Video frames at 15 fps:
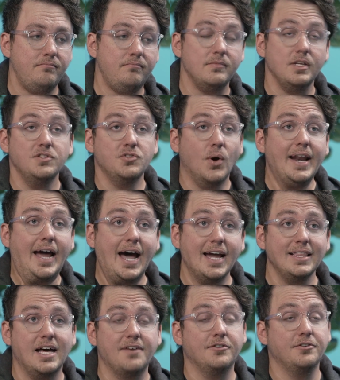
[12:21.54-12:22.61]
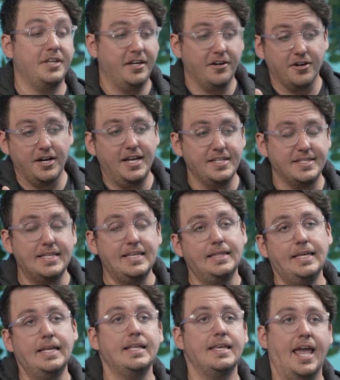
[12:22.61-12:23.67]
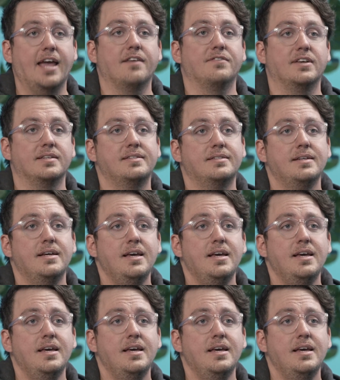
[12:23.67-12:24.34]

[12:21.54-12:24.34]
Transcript: So at a high level, here is the lean canvas.